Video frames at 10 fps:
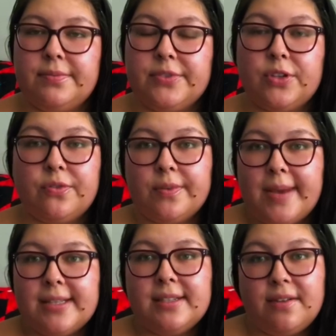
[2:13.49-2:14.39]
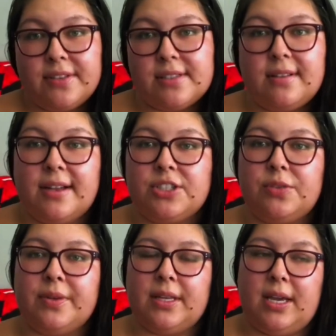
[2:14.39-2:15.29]
So for myself, this collection
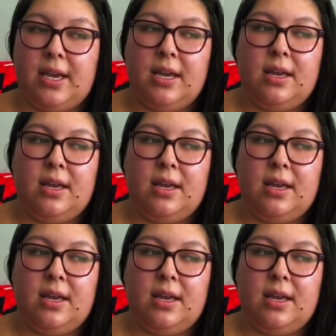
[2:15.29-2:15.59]
really